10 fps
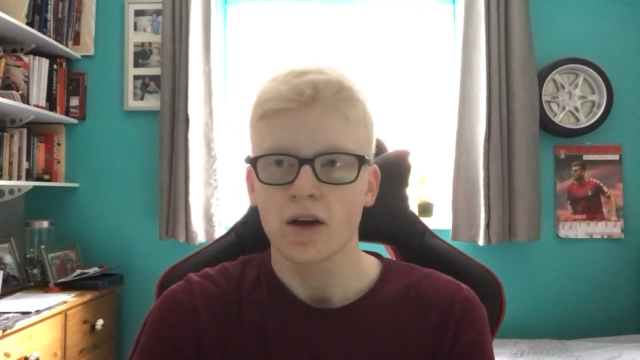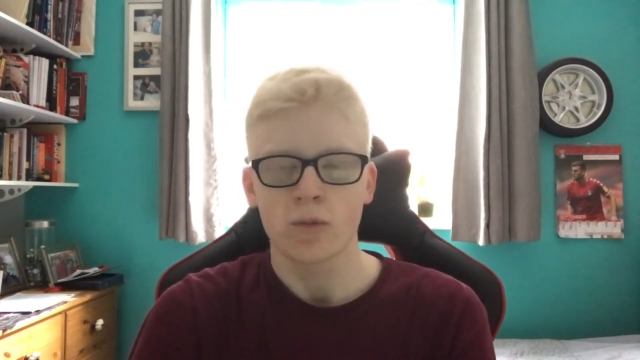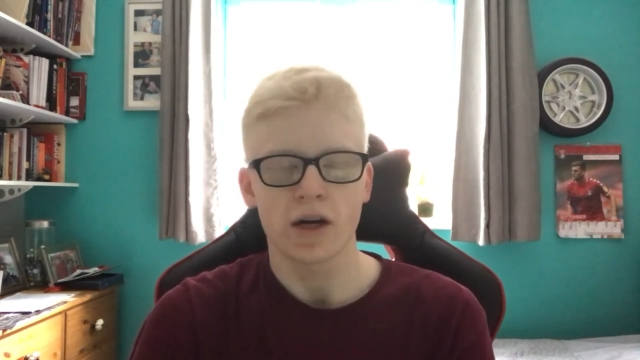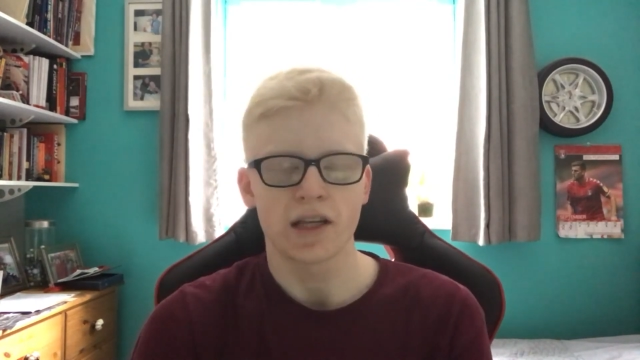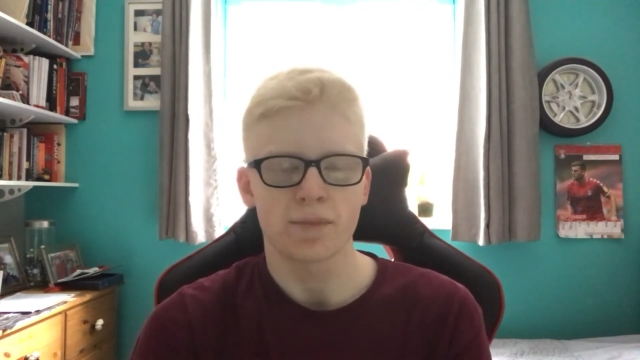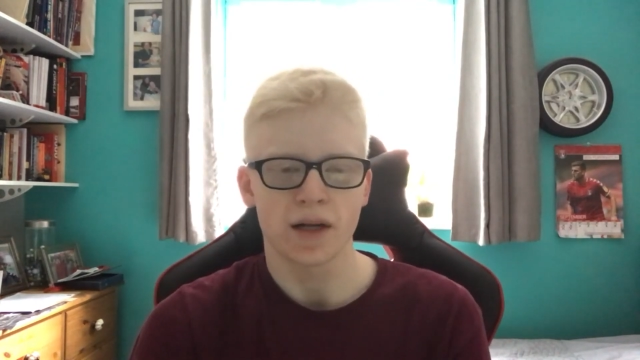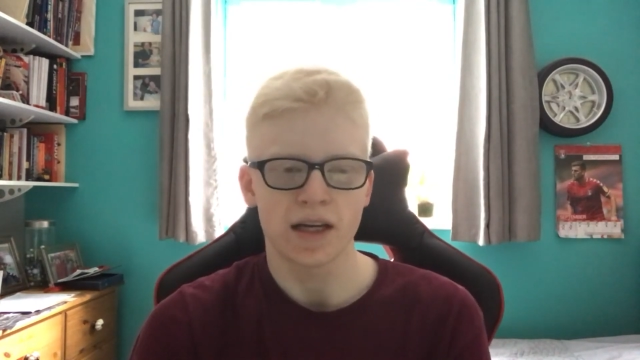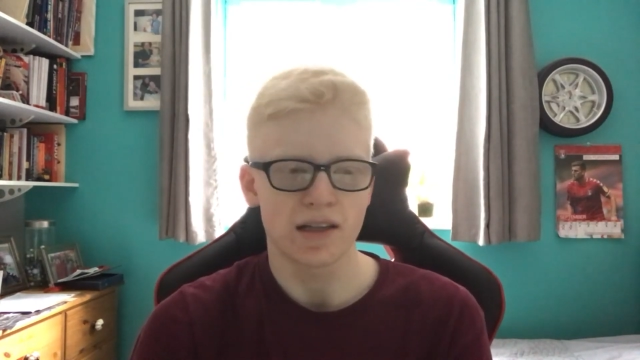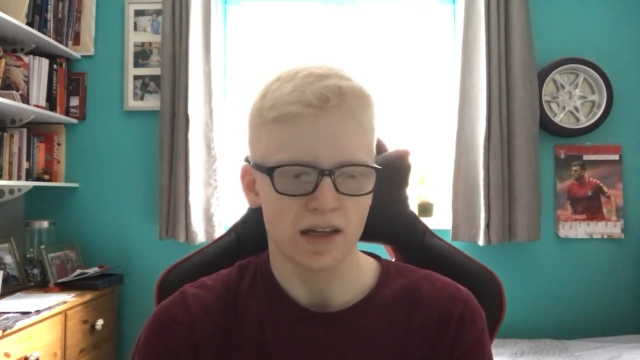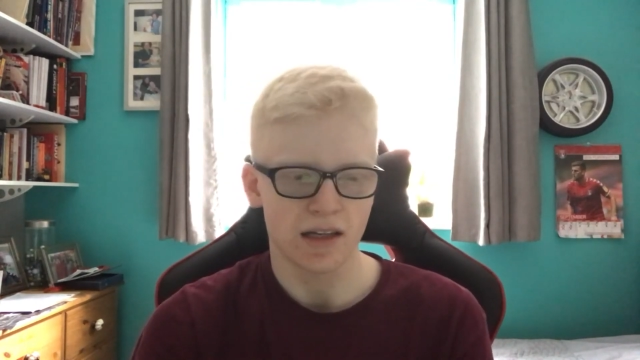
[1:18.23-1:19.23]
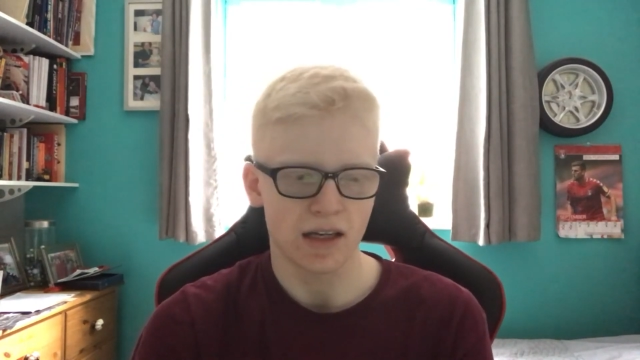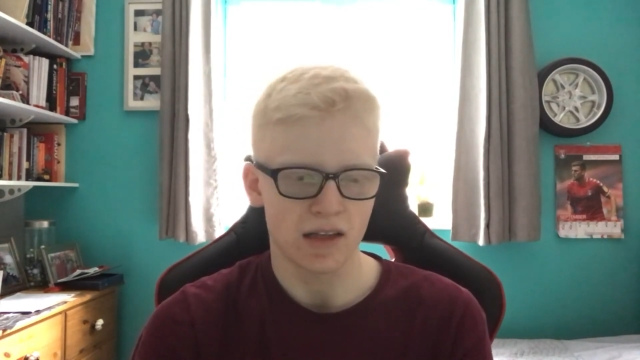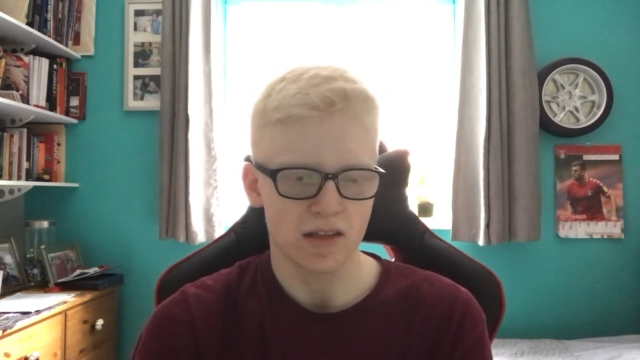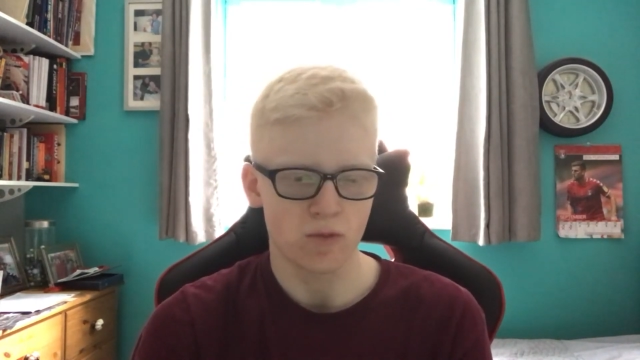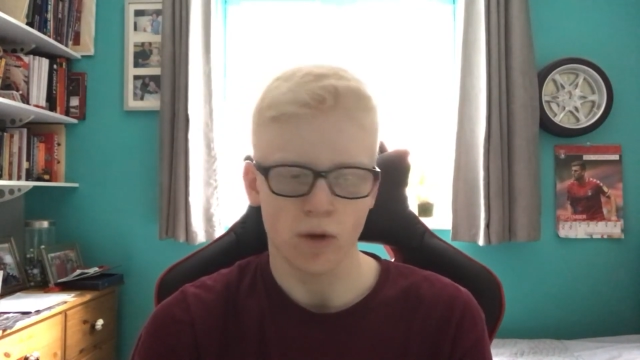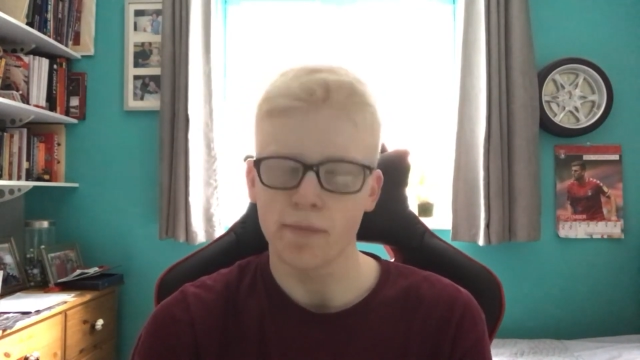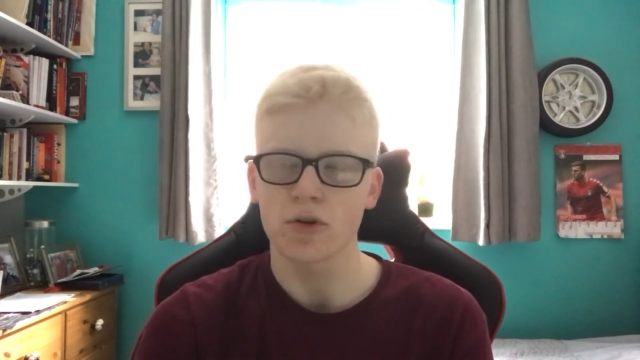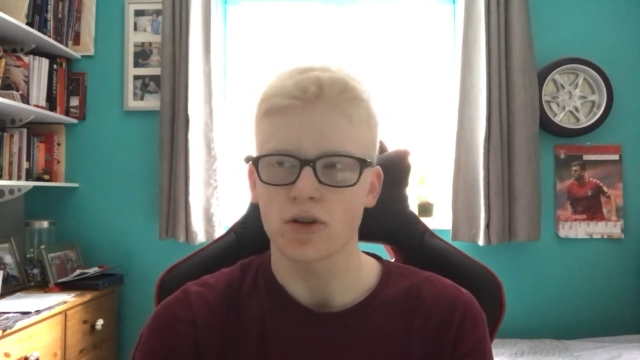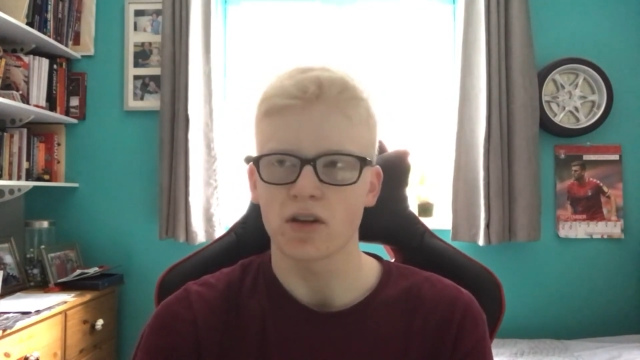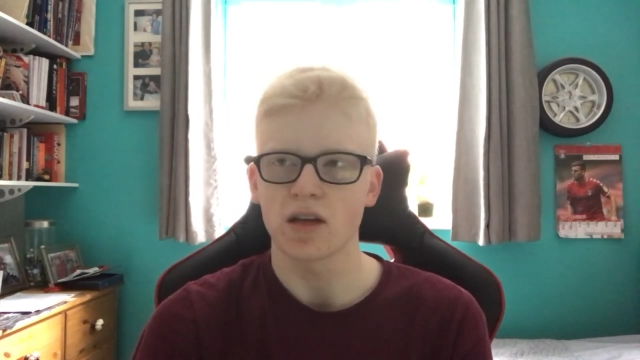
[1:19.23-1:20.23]
where he played against
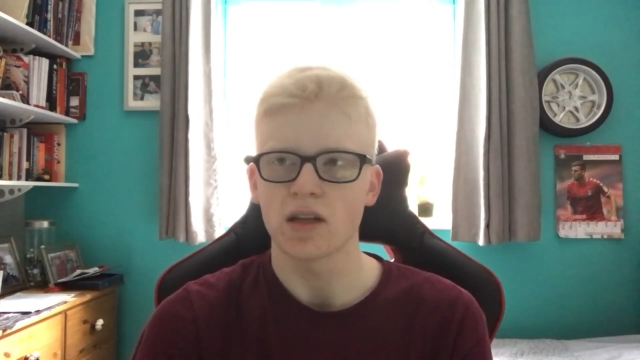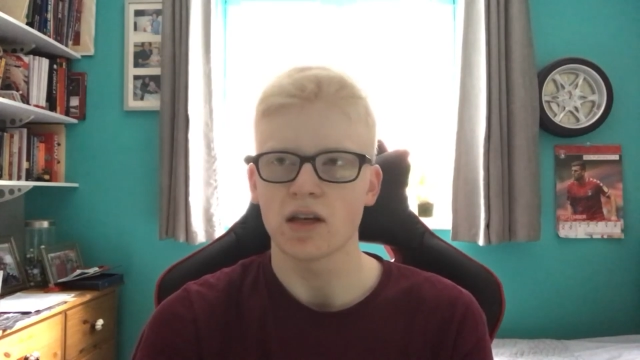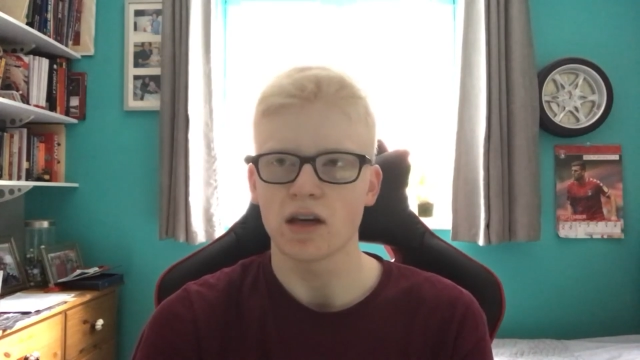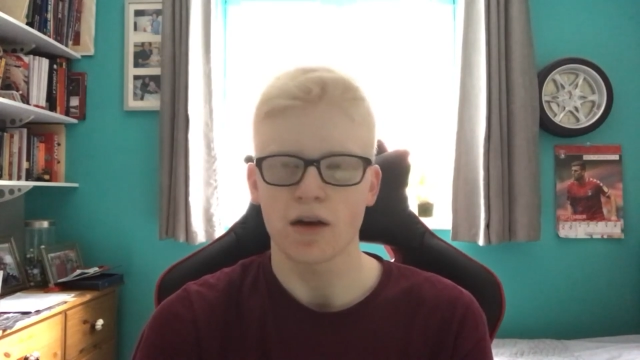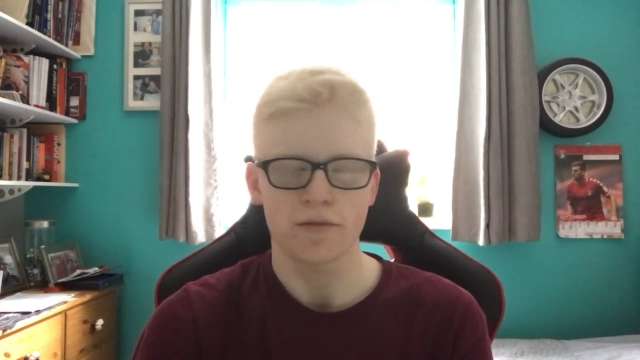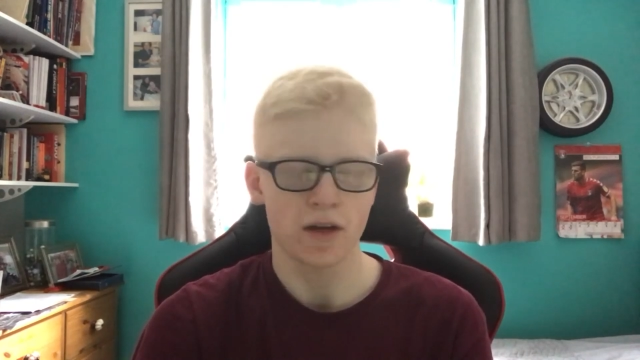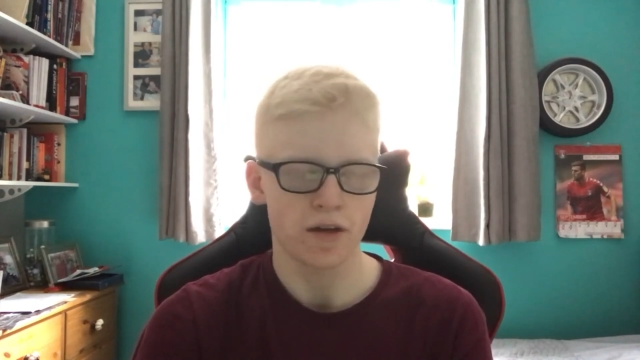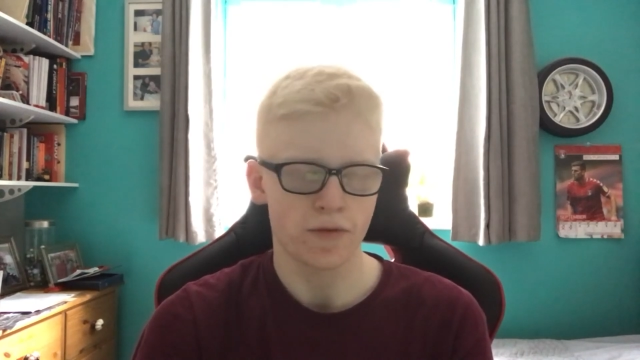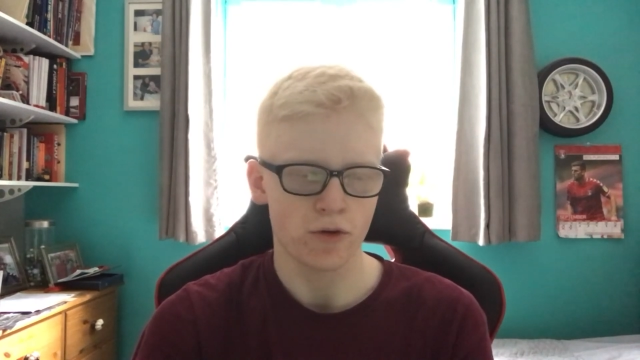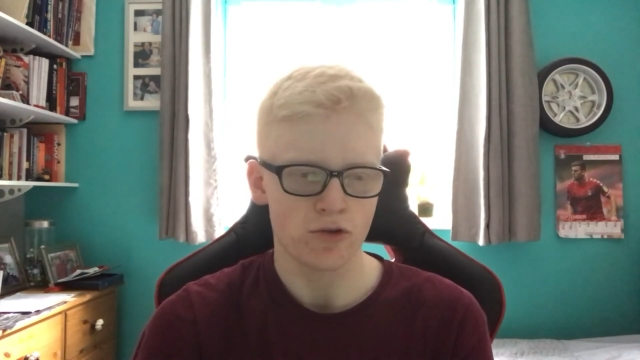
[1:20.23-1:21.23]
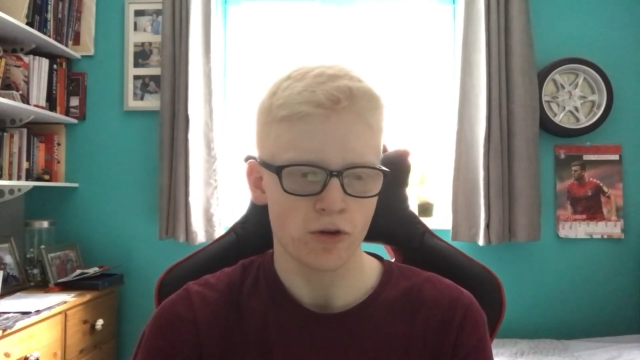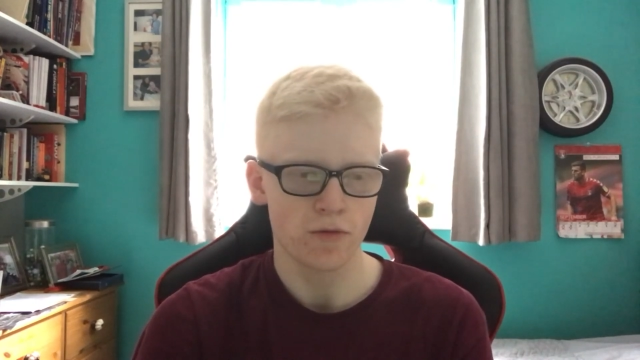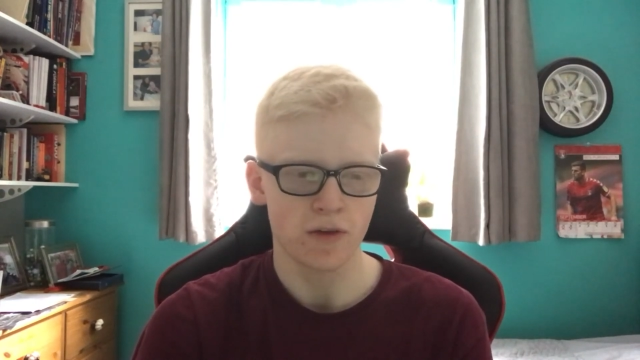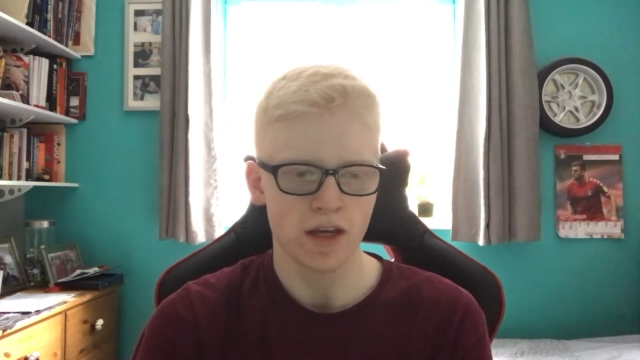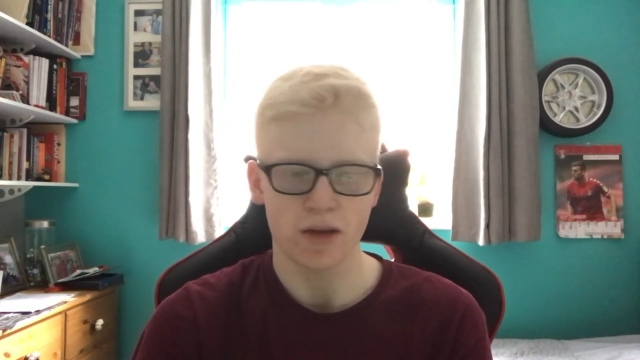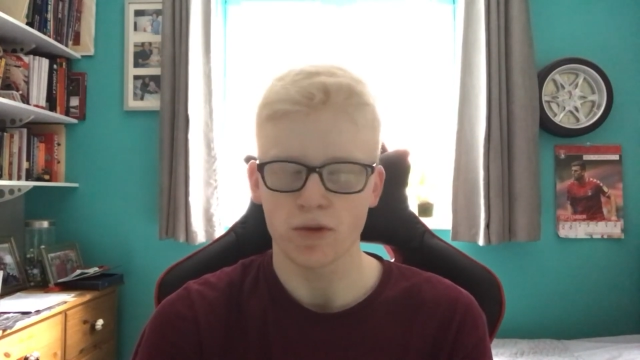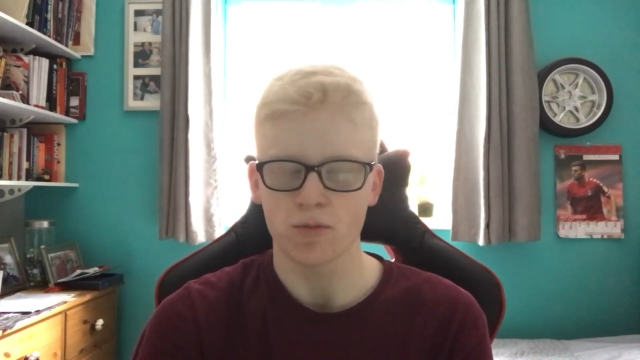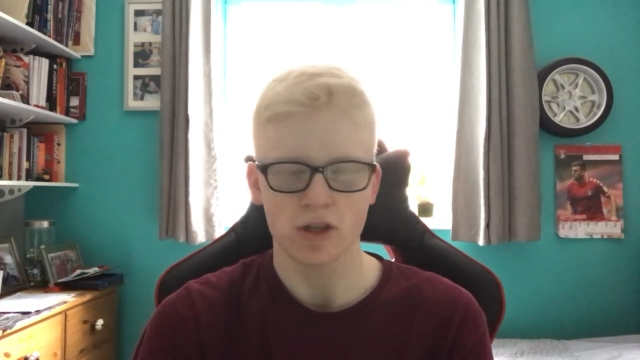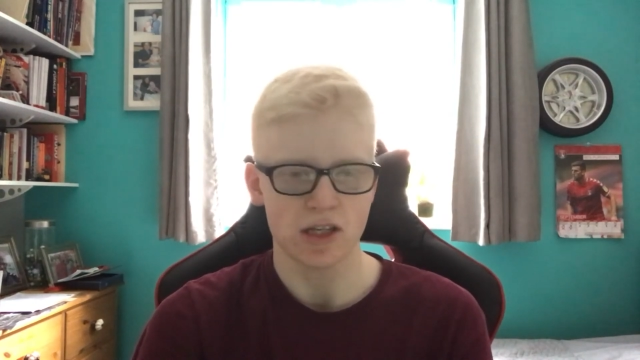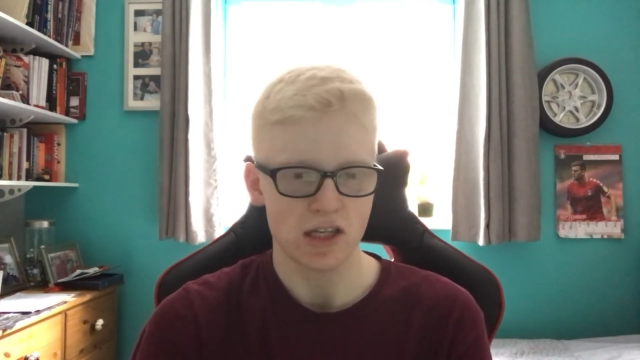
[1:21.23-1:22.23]
Wimbledon in the EFL Trophy game
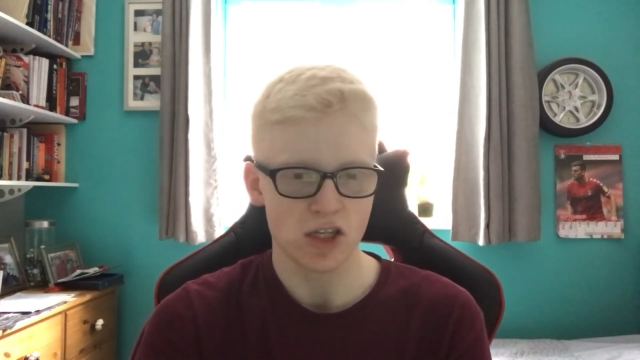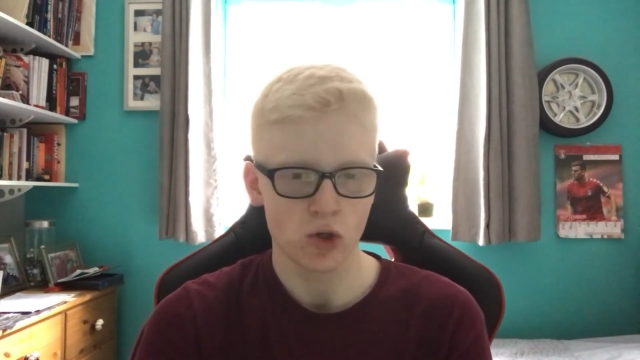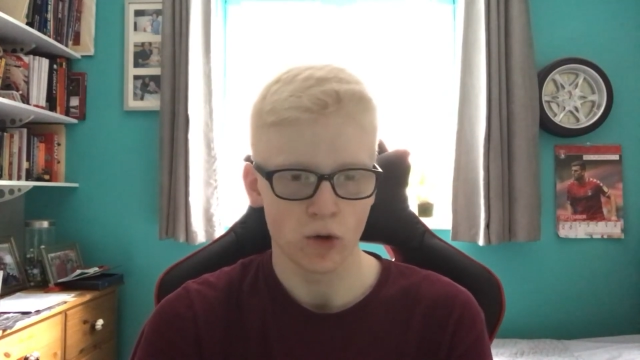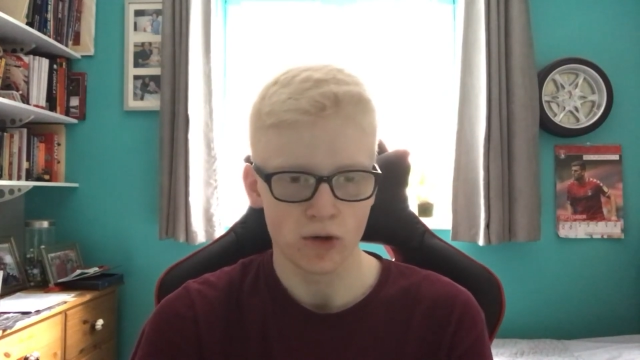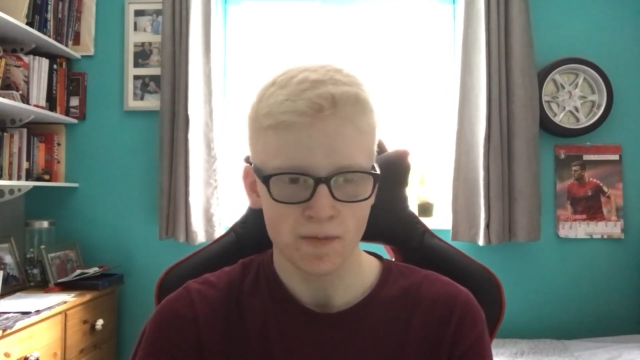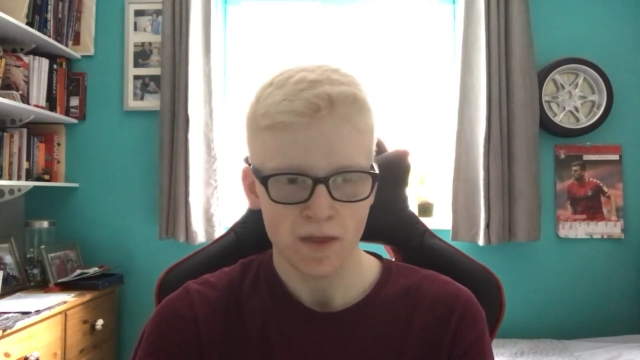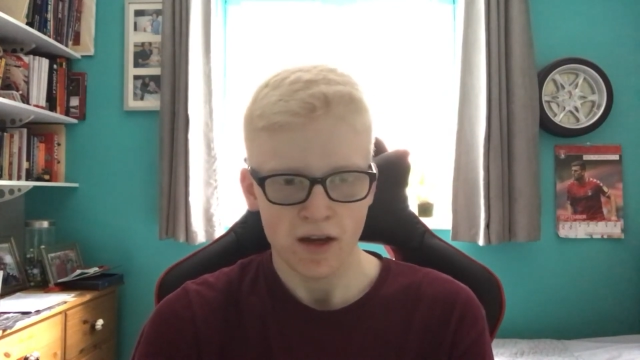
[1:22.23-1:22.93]
in which he scored.